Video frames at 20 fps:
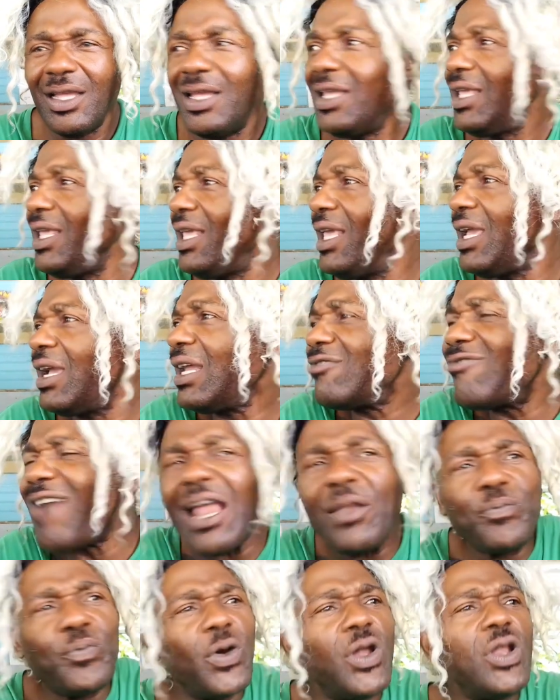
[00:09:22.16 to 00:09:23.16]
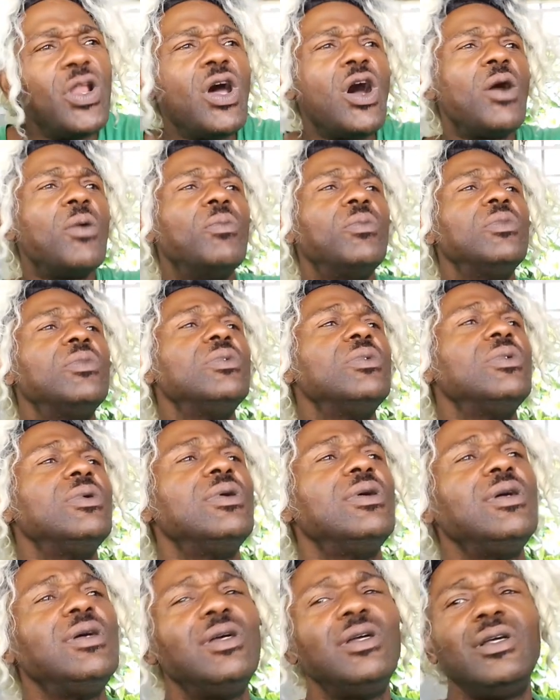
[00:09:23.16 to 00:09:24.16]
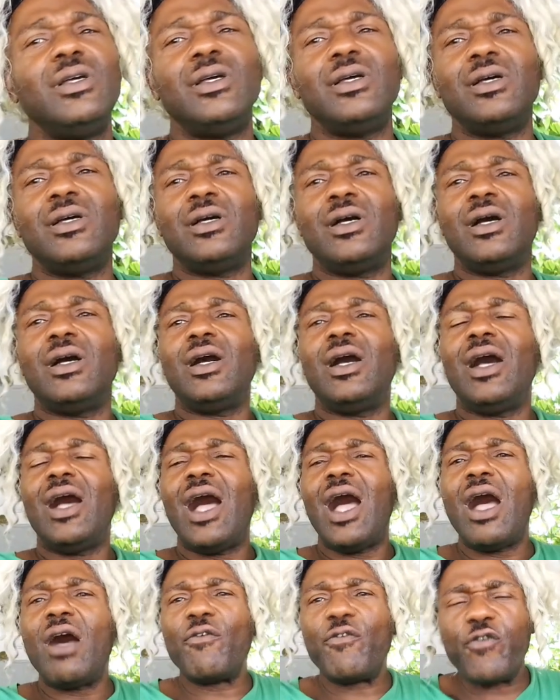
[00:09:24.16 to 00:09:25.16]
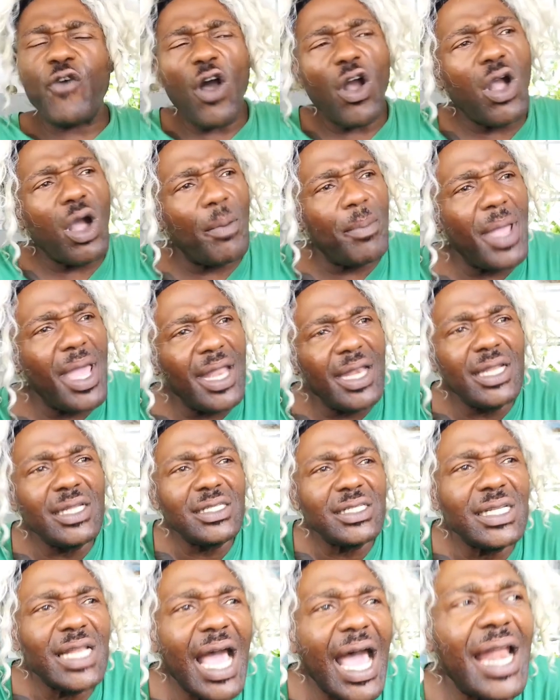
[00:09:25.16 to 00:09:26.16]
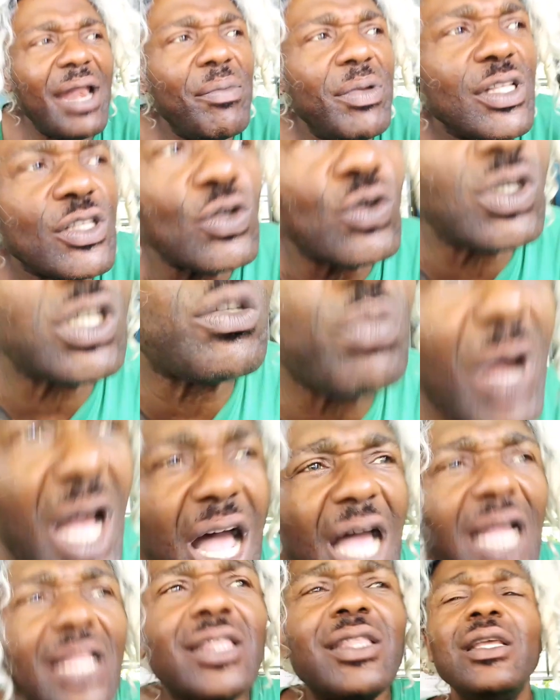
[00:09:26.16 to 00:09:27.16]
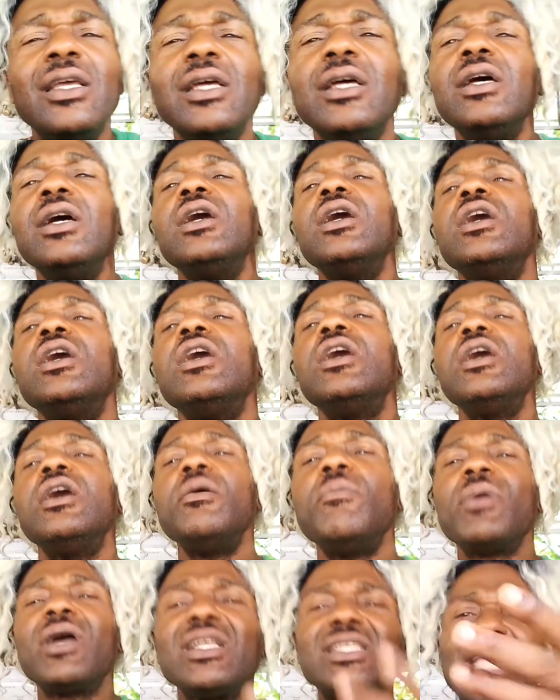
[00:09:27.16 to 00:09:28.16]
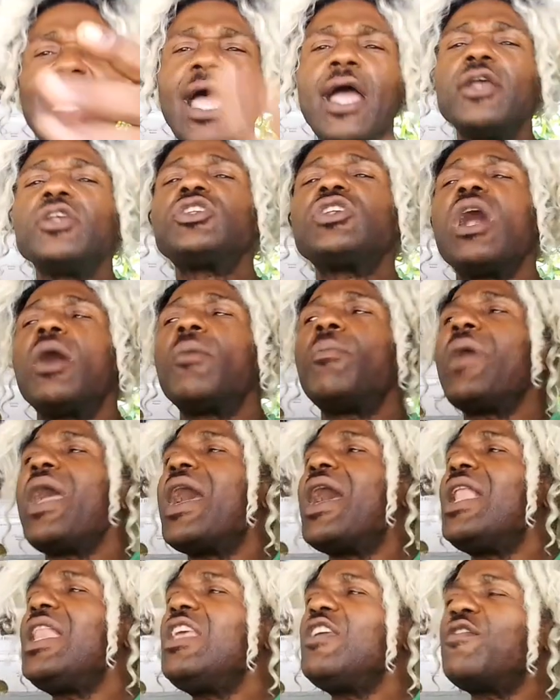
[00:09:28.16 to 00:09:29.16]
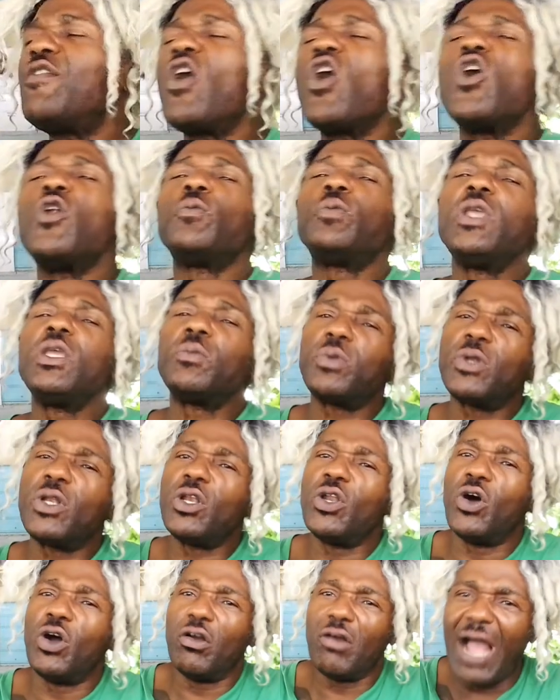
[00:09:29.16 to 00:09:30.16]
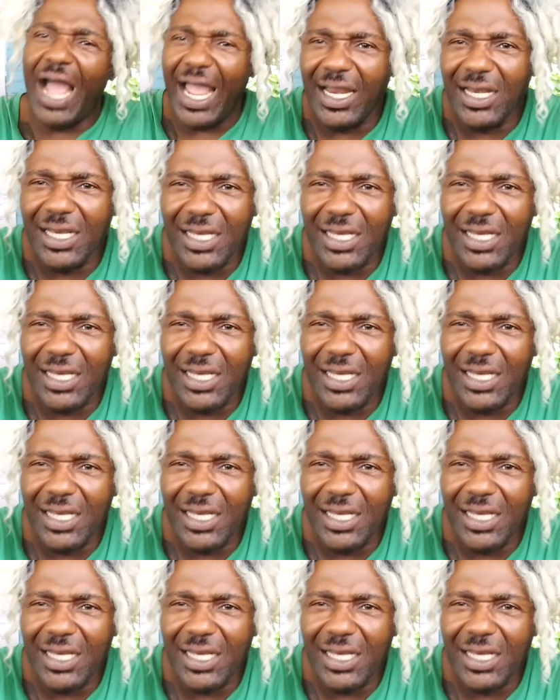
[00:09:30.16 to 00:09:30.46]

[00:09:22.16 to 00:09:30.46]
He get rat burn up. I'll fuck up energy, that be too smart. I'm going to tell you, man, I leave old people, all right?